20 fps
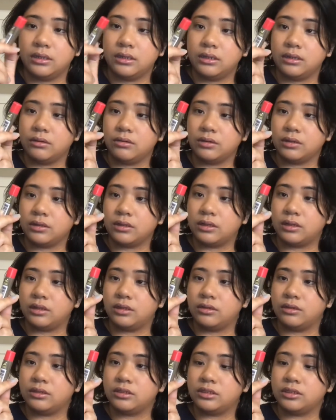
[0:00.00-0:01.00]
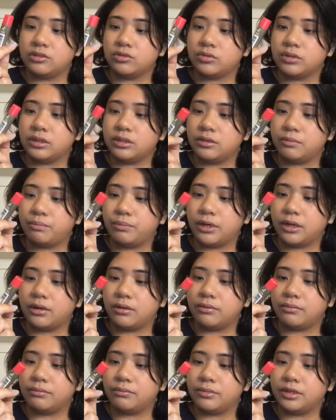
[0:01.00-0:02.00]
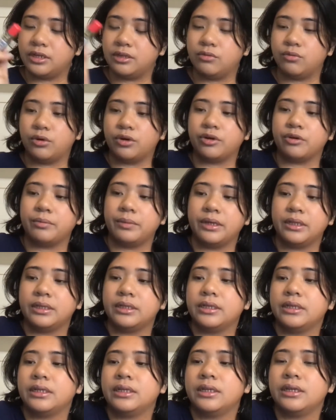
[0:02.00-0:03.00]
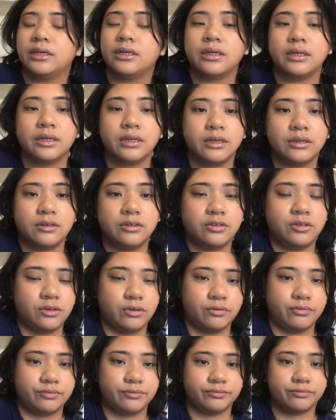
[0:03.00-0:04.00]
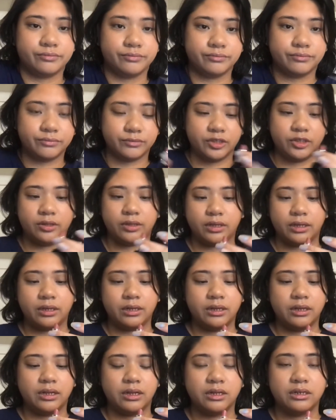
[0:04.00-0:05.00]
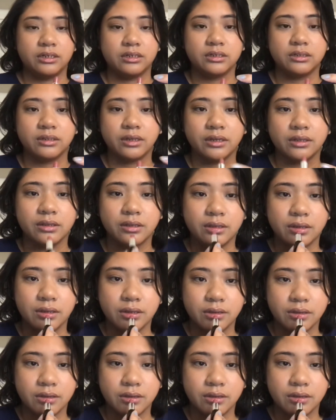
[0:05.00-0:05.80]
Sunscreen lip balm in watermelon. So do that and I just lightly